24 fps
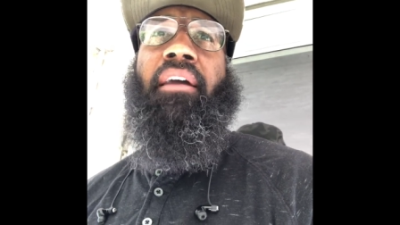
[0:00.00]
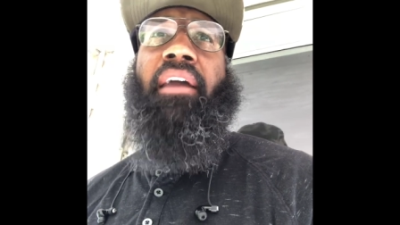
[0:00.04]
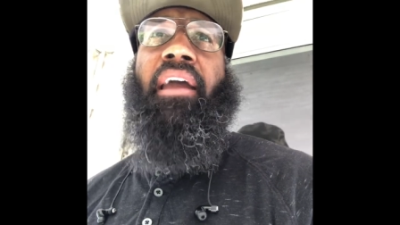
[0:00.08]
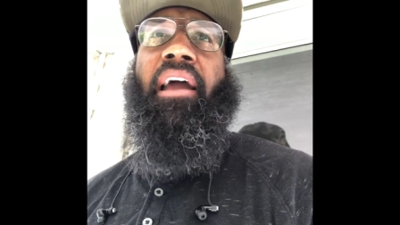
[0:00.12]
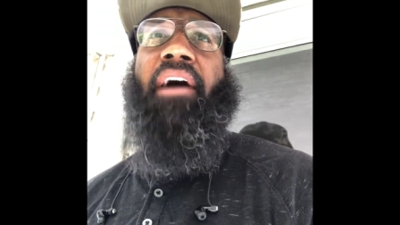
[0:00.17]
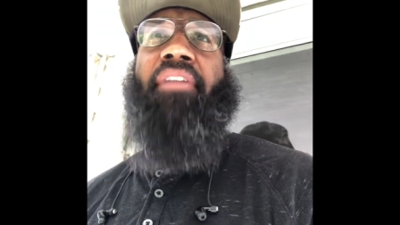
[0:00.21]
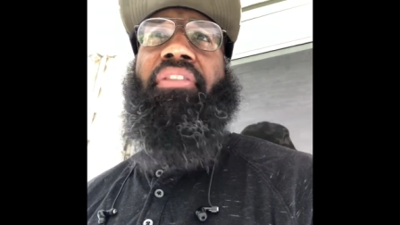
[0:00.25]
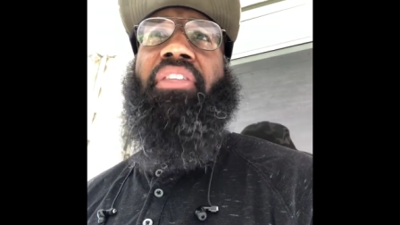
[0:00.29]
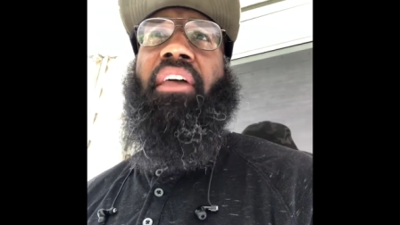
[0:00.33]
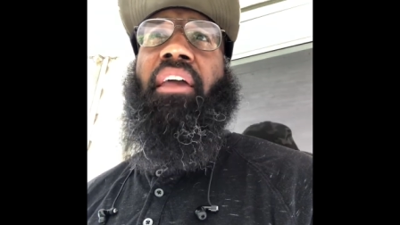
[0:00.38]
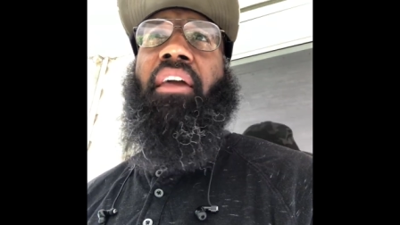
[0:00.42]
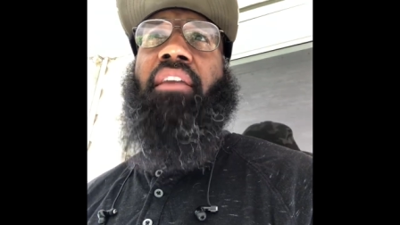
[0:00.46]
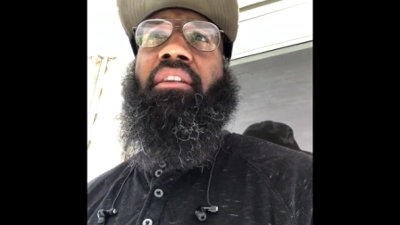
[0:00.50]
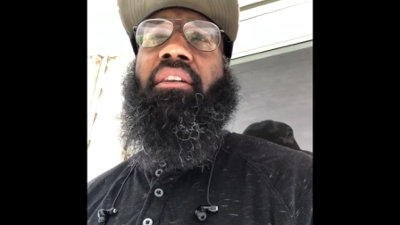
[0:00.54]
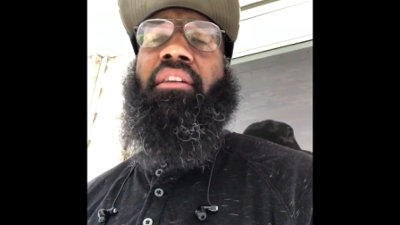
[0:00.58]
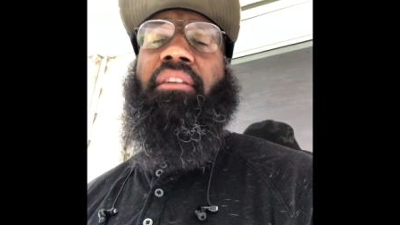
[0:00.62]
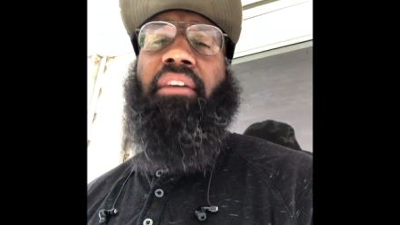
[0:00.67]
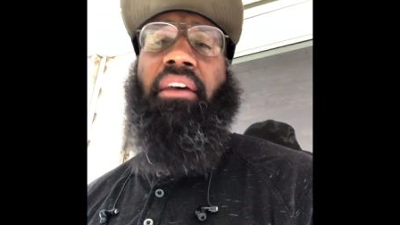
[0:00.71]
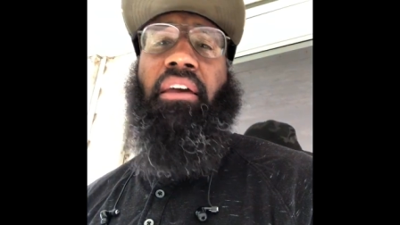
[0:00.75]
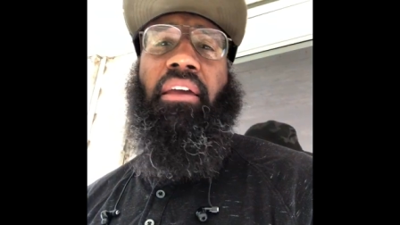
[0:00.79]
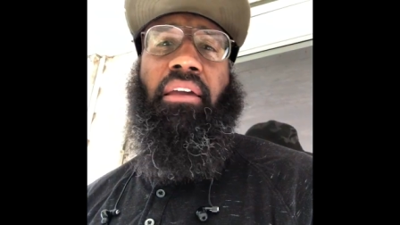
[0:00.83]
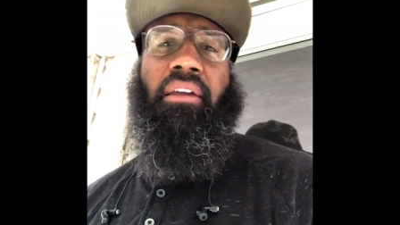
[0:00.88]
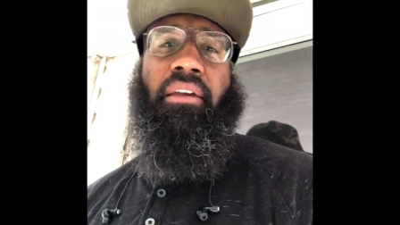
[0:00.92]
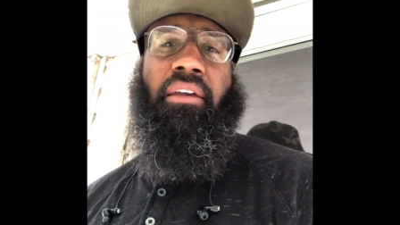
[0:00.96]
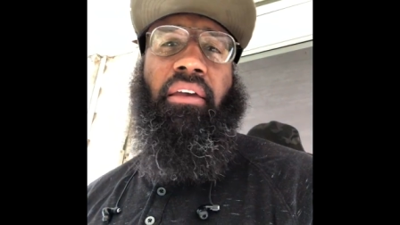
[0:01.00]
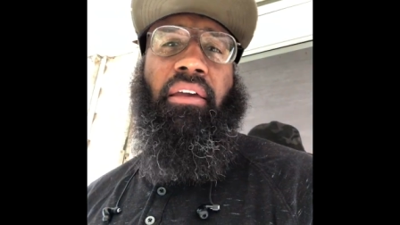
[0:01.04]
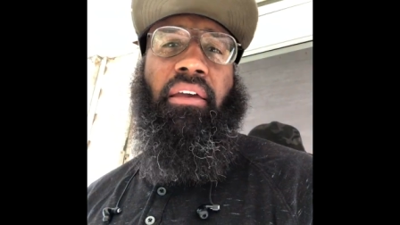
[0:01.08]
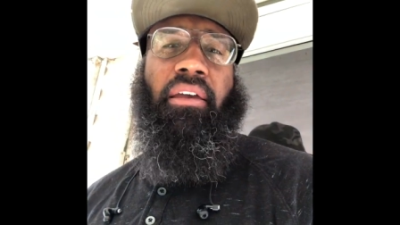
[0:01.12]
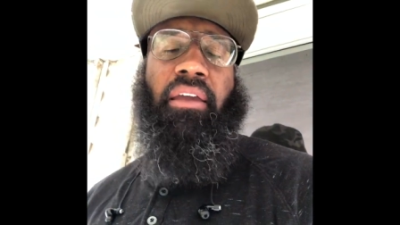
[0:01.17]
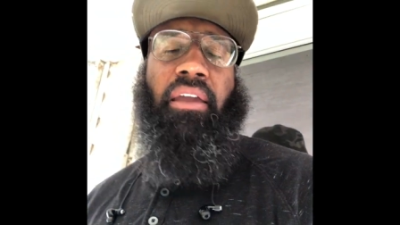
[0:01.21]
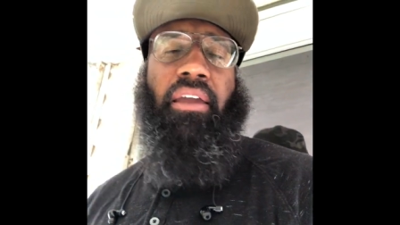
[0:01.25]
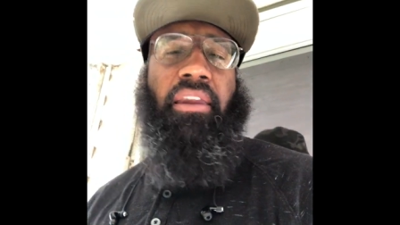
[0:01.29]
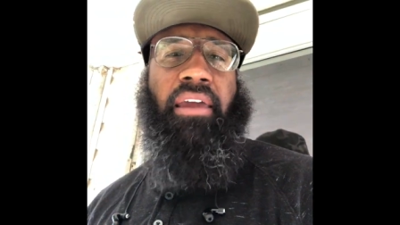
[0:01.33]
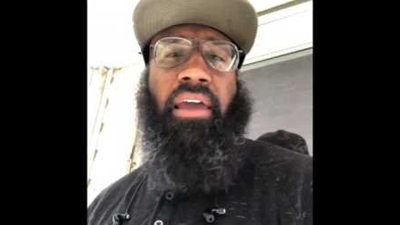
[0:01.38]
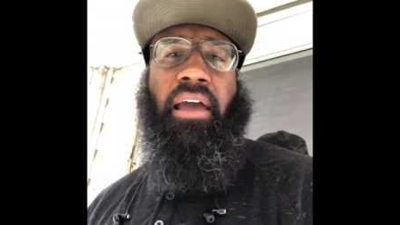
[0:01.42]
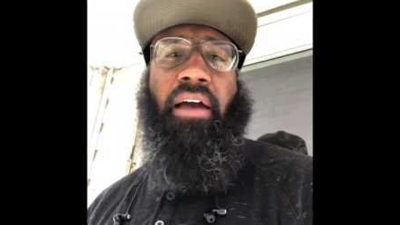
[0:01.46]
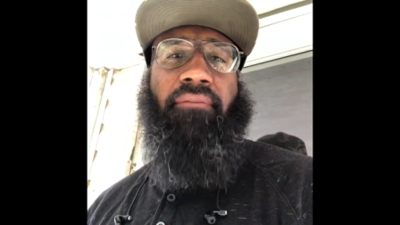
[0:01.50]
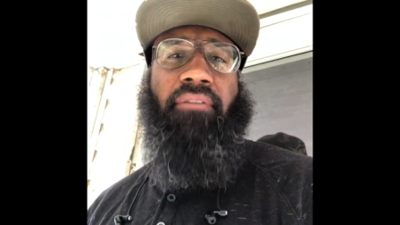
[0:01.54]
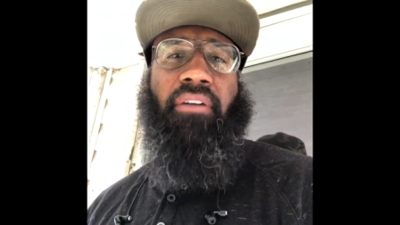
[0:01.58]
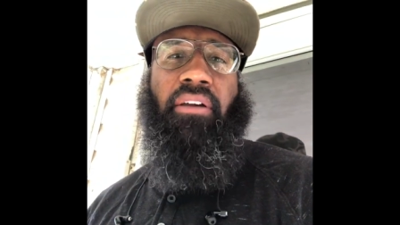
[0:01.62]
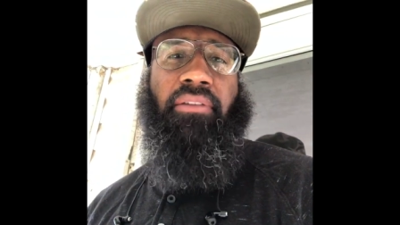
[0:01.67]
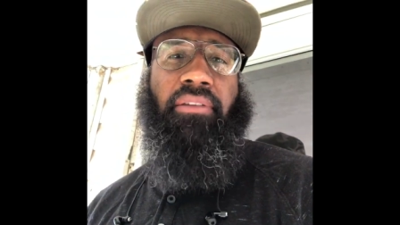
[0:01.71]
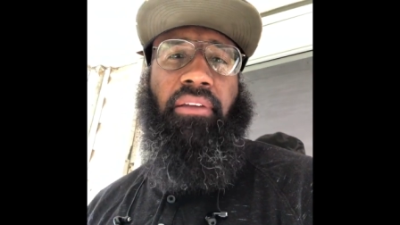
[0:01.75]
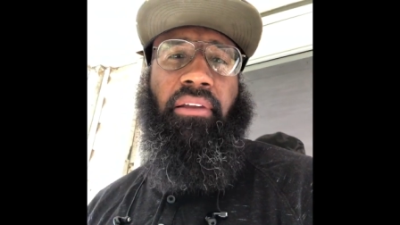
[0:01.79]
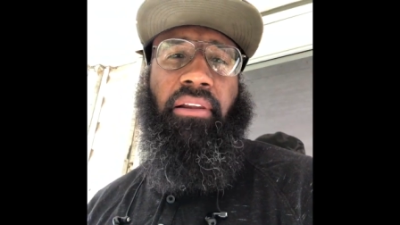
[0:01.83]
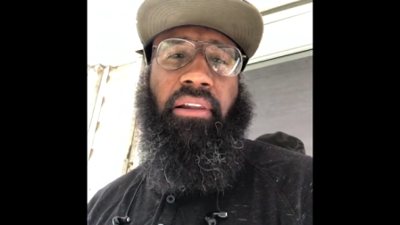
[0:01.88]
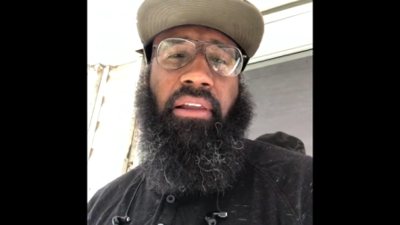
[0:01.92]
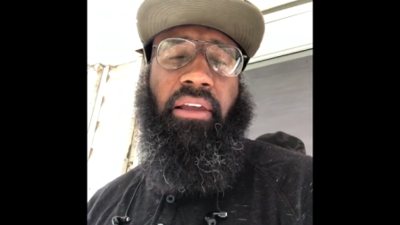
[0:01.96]
at the end of the day, he didn't have
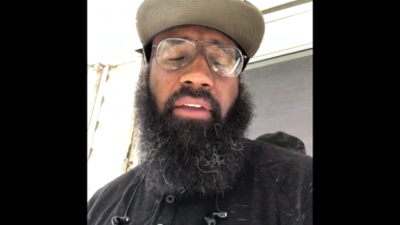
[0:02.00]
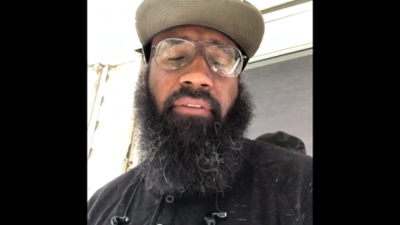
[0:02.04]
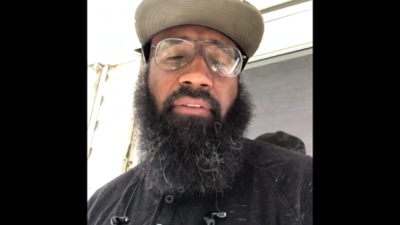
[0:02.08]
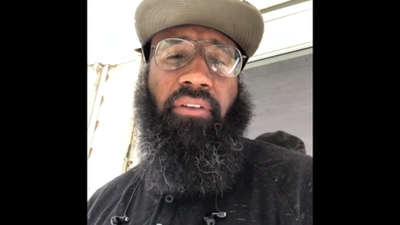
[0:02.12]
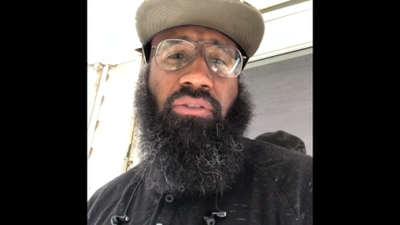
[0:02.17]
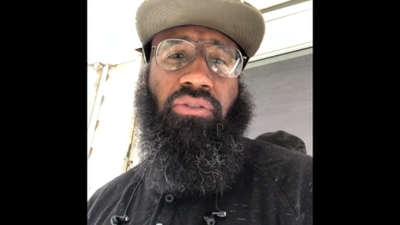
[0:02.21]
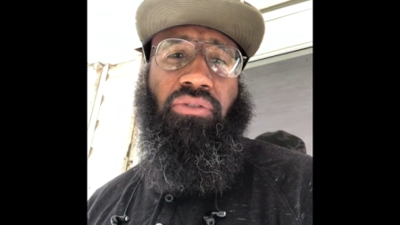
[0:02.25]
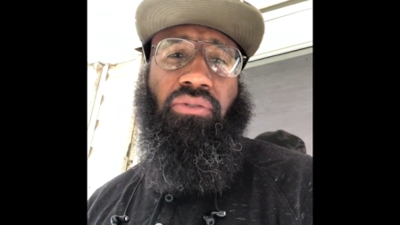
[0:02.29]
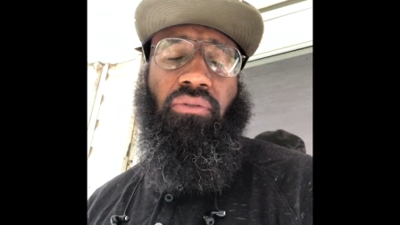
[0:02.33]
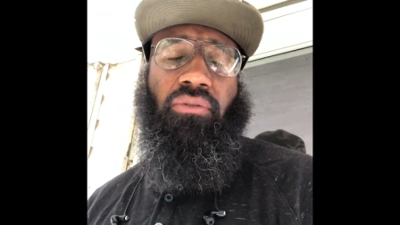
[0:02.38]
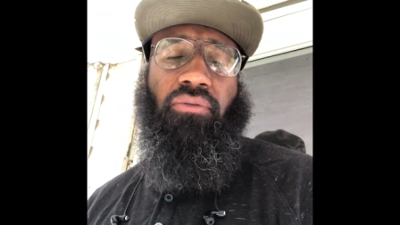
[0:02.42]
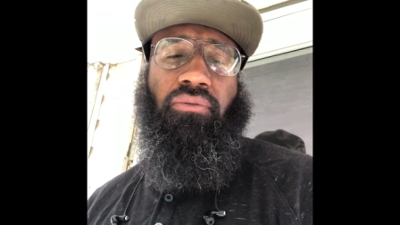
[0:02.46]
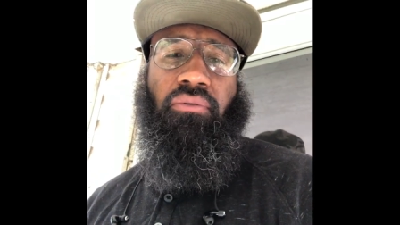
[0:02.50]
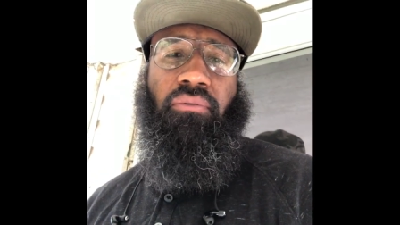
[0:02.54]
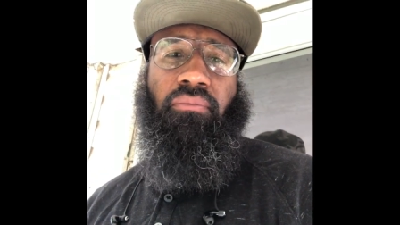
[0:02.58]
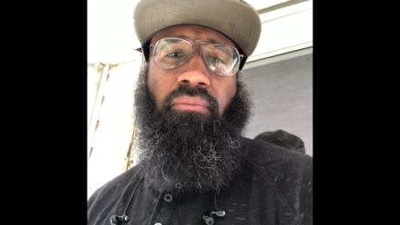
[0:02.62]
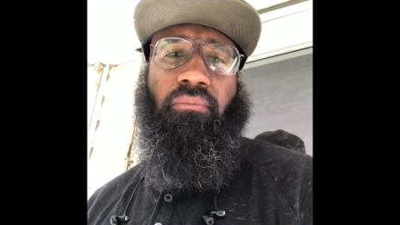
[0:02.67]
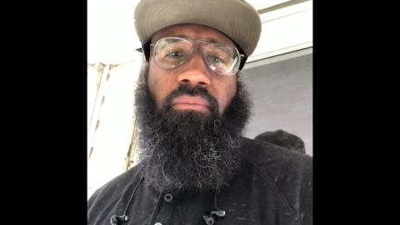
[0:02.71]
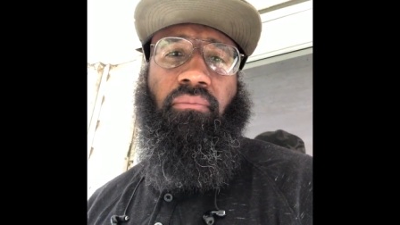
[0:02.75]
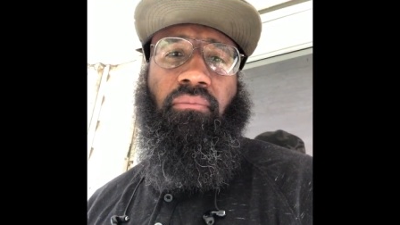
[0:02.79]
anything to leave his children